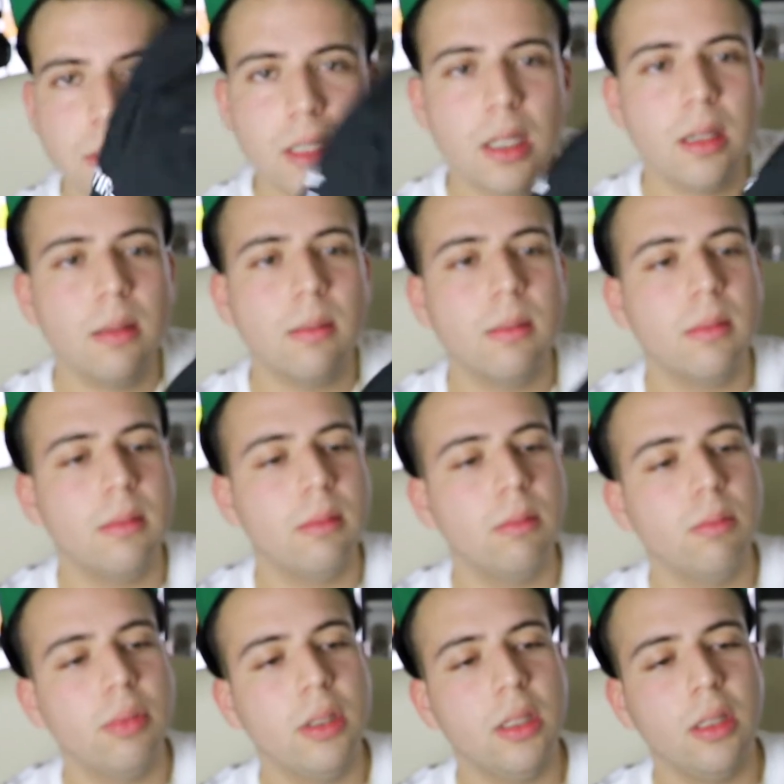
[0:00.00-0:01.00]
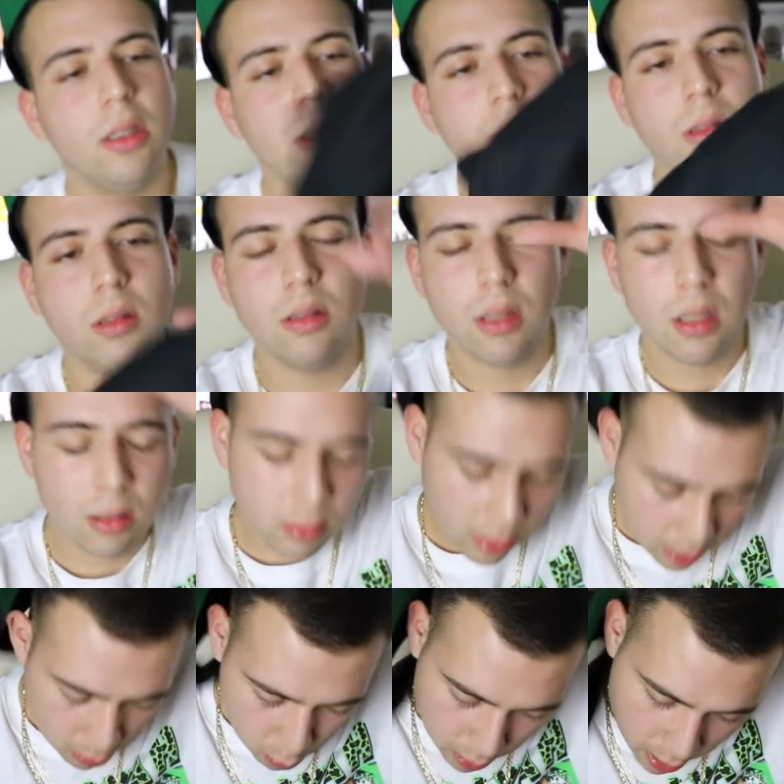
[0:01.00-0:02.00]
Yeah, pretty cool. I don't
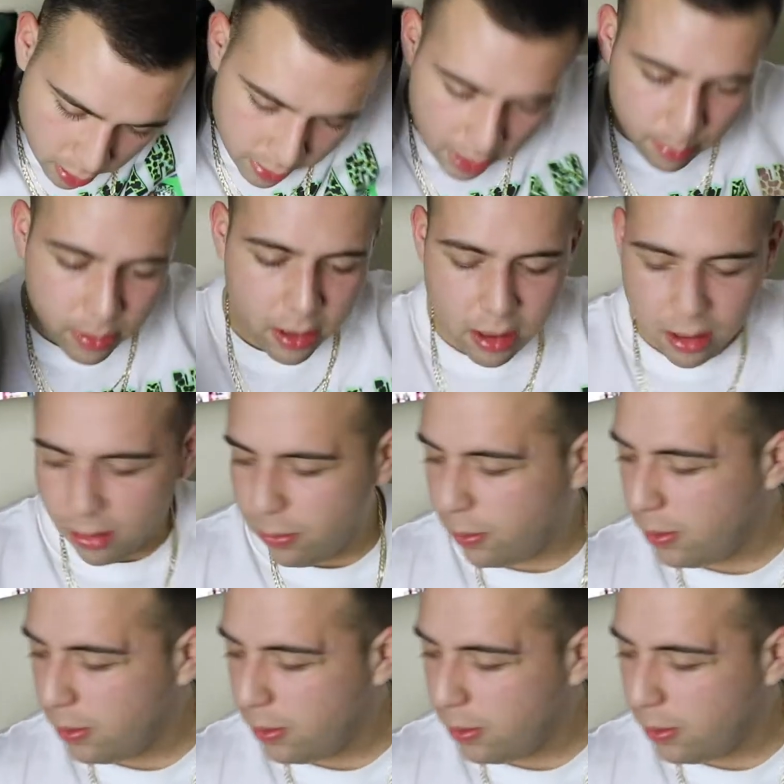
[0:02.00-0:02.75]
think I'll wear it that much